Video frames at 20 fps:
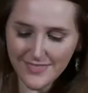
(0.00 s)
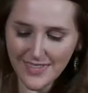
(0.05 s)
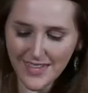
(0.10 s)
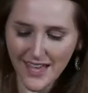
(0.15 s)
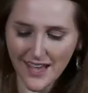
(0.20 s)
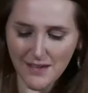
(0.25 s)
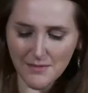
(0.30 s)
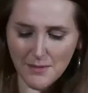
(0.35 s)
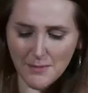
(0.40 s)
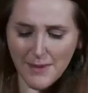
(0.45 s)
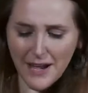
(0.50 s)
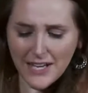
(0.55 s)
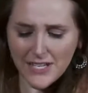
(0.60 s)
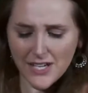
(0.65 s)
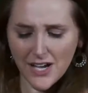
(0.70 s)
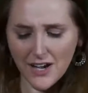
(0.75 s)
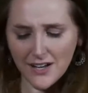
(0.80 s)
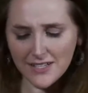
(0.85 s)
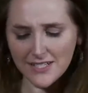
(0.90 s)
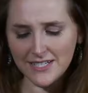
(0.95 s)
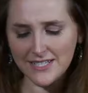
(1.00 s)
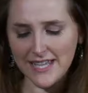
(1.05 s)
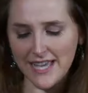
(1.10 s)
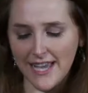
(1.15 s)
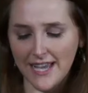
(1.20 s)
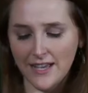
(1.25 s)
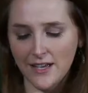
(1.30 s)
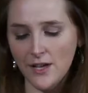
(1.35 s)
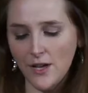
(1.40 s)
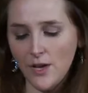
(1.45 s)
But my talk
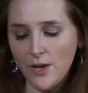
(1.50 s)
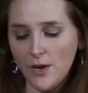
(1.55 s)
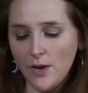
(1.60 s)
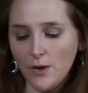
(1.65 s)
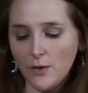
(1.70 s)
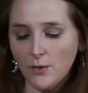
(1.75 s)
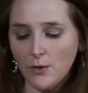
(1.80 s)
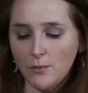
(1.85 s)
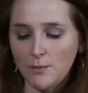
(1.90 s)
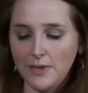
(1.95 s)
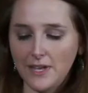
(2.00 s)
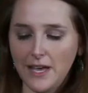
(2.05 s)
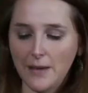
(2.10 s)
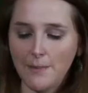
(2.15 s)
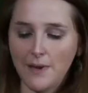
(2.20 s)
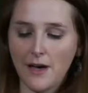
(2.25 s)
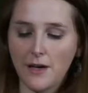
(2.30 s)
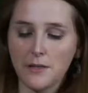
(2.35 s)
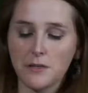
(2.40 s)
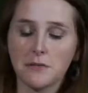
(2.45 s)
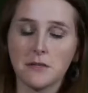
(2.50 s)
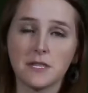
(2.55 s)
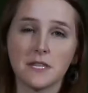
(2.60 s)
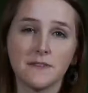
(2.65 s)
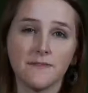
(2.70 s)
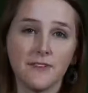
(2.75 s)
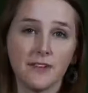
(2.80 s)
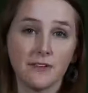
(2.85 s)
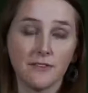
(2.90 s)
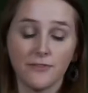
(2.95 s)
today will be about
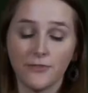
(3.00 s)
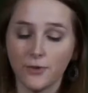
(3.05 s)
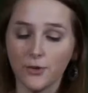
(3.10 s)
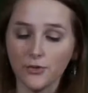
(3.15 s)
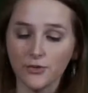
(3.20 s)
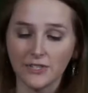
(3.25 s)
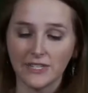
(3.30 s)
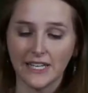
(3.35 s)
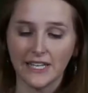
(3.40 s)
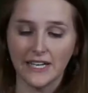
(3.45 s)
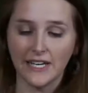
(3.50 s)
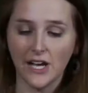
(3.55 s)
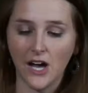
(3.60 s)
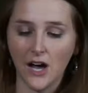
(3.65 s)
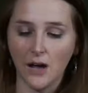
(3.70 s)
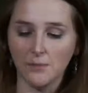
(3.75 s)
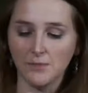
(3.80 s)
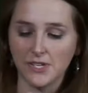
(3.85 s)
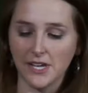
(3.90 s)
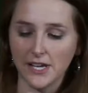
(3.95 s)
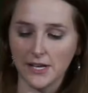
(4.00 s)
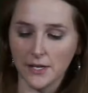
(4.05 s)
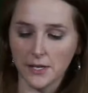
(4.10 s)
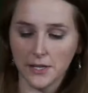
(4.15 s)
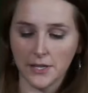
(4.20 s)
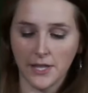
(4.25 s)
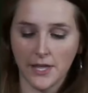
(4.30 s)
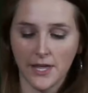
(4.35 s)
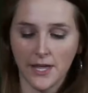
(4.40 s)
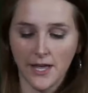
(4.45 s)
specific food-related
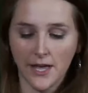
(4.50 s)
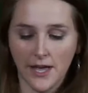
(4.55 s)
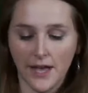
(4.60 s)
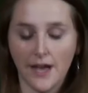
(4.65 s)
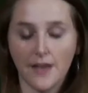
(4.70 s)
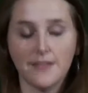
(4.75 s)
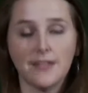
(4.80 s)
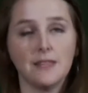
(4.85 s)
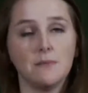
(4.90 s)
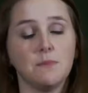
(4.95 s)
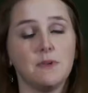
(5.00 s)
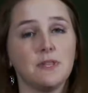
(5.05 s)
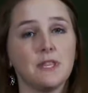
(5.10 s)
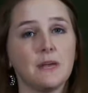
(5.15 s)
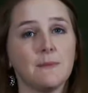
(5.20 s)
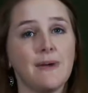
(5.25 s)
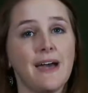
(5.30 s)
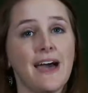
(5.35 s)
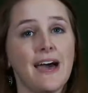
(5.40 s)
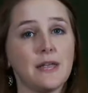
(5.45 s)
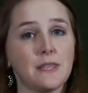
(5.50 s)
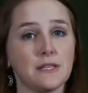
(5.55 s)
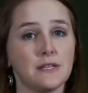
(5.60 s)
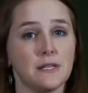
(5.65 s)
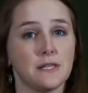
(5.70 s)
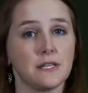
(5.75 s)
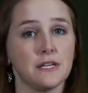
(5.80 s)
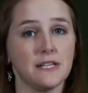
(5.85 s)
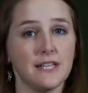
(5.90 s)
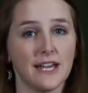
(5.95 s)
objects that the museum has in
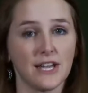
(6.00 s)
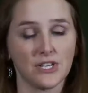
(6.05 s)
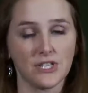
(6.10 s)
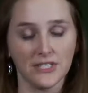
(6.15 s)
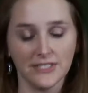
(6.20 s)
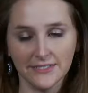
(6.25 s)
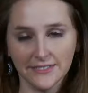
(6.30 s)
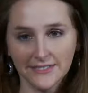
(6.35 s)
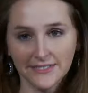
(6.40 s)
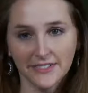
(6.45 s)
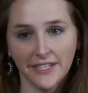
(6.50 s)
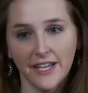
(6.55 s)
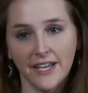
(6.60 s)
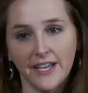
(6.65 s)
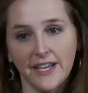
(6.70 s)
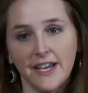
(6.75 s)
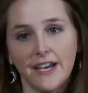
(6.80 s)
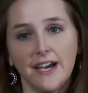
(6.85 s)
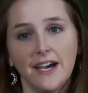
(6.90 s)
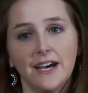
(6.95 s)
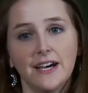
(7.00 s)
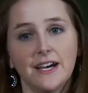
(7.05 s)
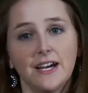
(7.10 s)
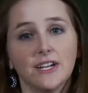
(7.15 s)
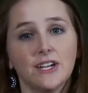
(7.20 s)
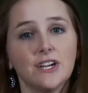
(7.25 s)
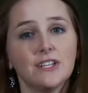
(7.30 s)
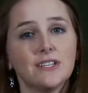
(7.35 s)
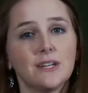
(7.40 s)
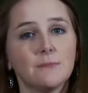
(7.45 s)
its collections. A
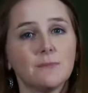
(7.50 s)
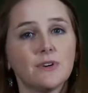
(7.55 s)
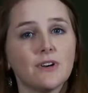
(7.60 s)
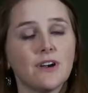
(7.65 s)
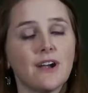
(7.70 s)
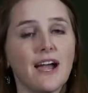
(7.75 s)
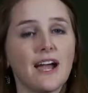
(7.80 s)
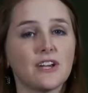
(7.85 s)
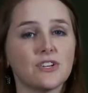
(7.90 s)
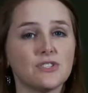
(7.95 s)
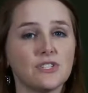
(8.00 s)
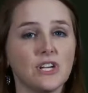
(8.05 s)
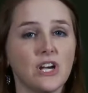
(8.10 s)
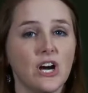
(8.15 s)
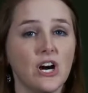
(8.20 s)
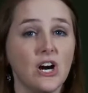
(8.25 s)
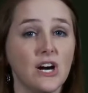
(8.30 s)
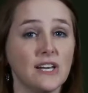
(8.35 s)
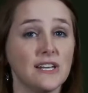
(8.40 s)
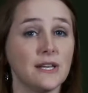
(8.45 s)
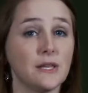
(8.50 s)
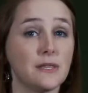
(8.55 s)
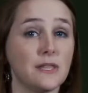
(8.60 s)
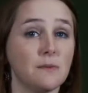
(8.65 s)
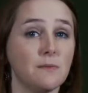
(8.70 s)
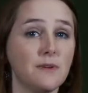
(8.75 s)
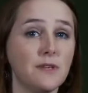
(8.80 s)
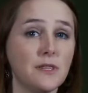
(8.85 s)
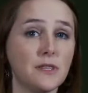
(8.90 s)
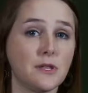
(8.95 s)
good number are actually on
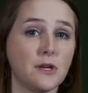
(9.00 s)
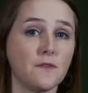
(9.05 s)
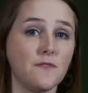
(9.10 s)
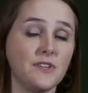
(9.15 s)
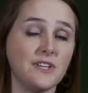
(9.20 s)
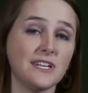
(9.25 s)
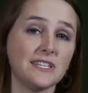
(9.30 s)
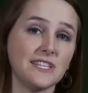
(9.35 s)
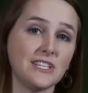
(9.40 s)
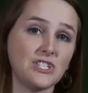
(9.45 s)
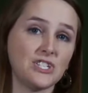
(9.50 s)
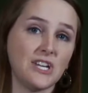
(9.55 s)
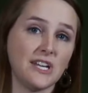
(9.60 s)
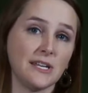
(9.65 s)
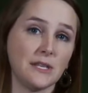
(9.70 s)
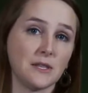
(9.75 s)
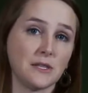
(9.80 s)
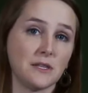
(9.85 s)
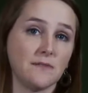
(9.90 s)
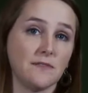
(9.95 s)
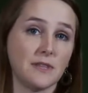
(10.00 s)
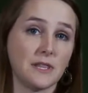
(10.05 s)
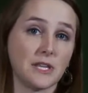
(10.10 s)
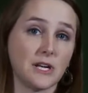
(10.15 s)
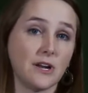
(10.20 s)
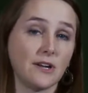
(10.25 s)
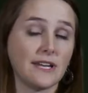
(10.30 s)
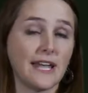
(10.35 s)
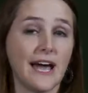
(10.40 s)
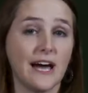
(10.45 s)
exhibit, so if you get the chance to visit
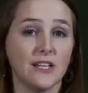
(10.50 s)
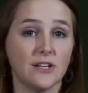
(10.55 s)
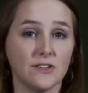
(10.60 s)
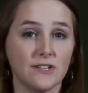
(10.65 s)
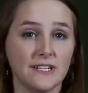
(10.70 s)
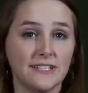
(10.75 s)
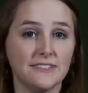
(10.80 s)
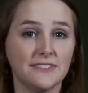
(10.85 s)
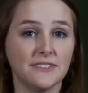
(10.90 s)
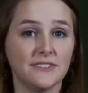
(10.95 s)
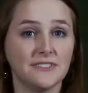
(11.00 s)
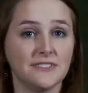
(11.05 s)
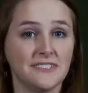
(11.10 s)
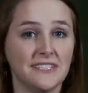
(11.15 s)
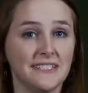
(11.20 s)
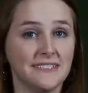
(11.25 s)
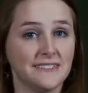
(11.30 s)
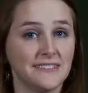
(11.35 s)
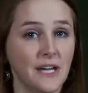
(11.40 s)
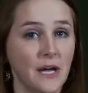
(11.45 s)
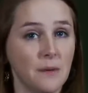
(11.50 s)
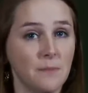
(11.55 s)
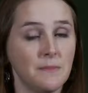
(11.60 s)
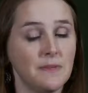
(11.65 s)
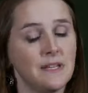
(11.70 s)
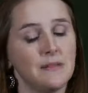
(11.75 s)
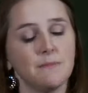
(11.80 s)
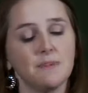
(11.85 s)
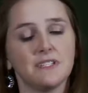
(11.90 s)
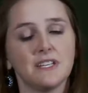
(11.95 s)
our galleries, you'll see
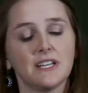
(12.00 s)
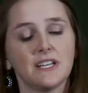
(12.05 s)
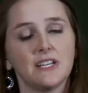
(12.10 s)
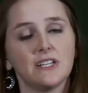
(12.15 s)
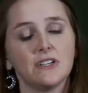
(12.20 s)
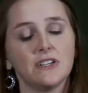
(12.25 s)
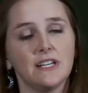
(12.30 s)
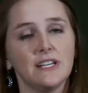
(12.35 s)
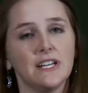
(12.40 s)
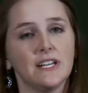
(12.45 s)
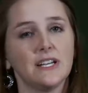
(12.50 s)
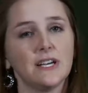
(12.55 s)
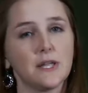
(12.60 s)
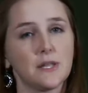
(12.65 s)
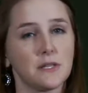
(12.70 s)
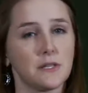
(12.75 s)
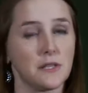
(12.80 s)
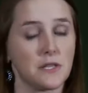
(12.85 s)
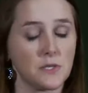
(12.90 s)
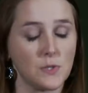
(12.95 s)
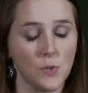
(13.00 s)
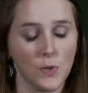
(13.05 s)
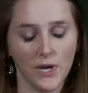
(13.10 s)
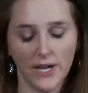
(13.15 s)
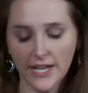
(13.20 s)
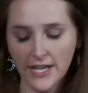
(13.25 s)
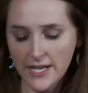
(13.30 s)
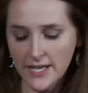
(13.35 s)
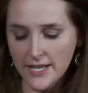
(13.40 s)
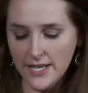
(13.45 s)
some, in particular in Augusta
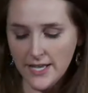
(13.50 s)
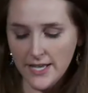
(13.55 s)
Story.